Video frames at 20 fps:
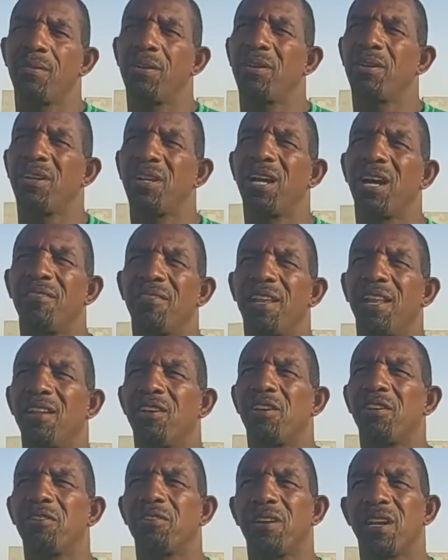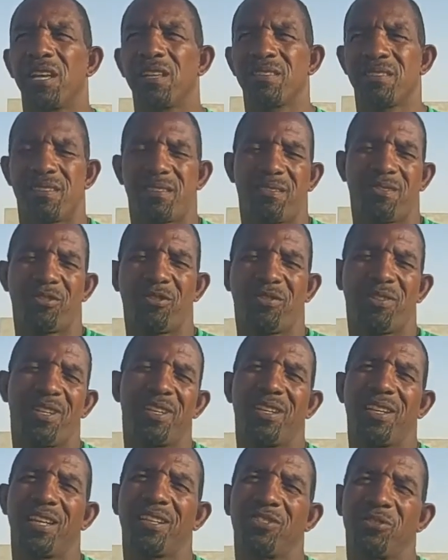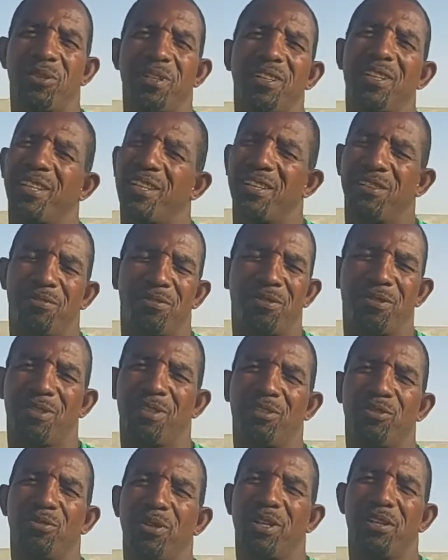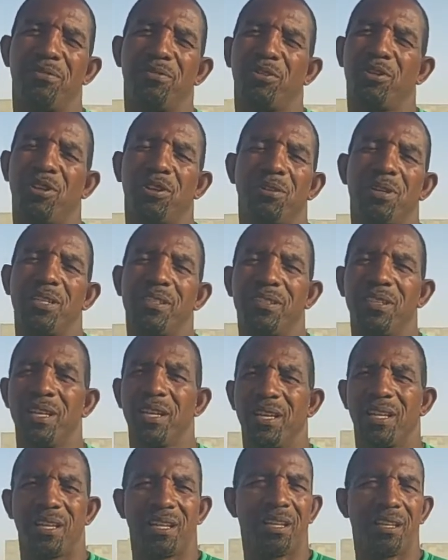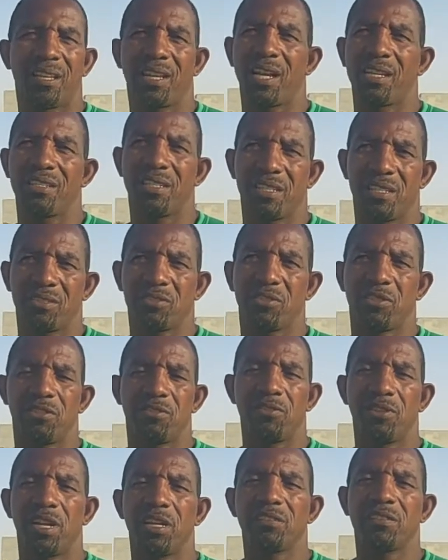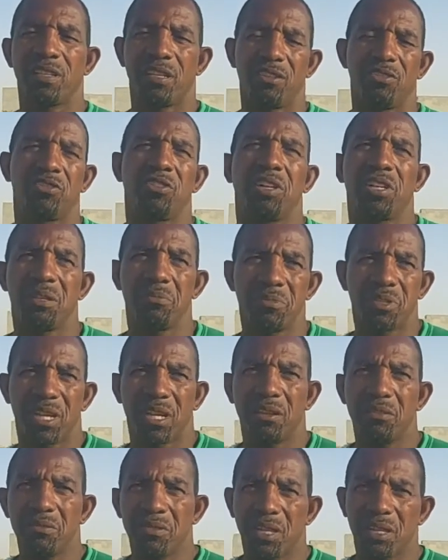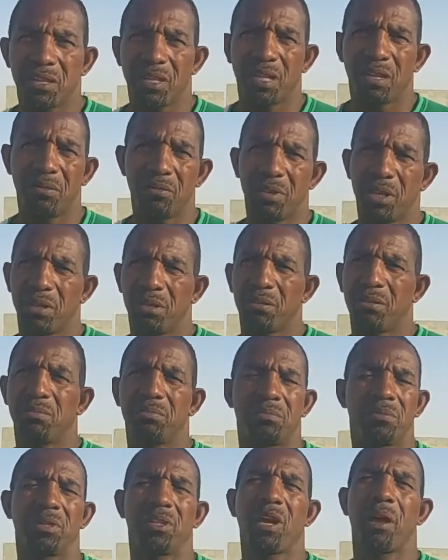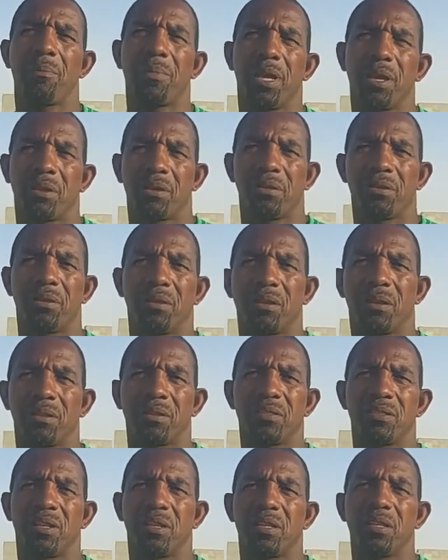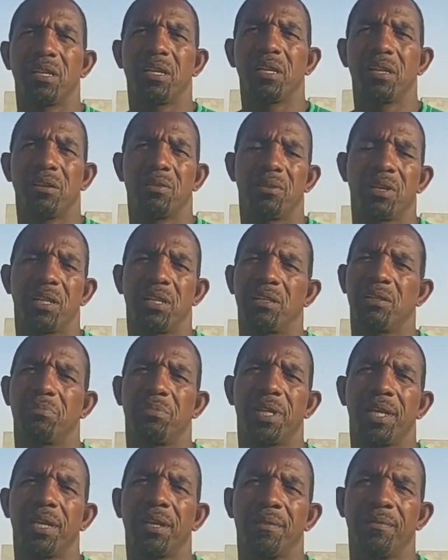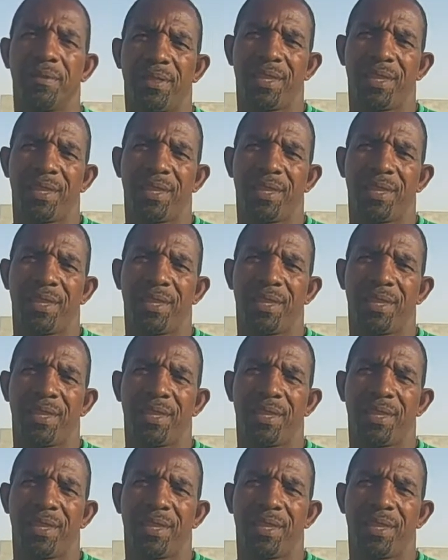We're going to have a long rest over the next 24 hours. The guys are just going to rest, enjoy themselves, and then we come here on Sunday ready to play.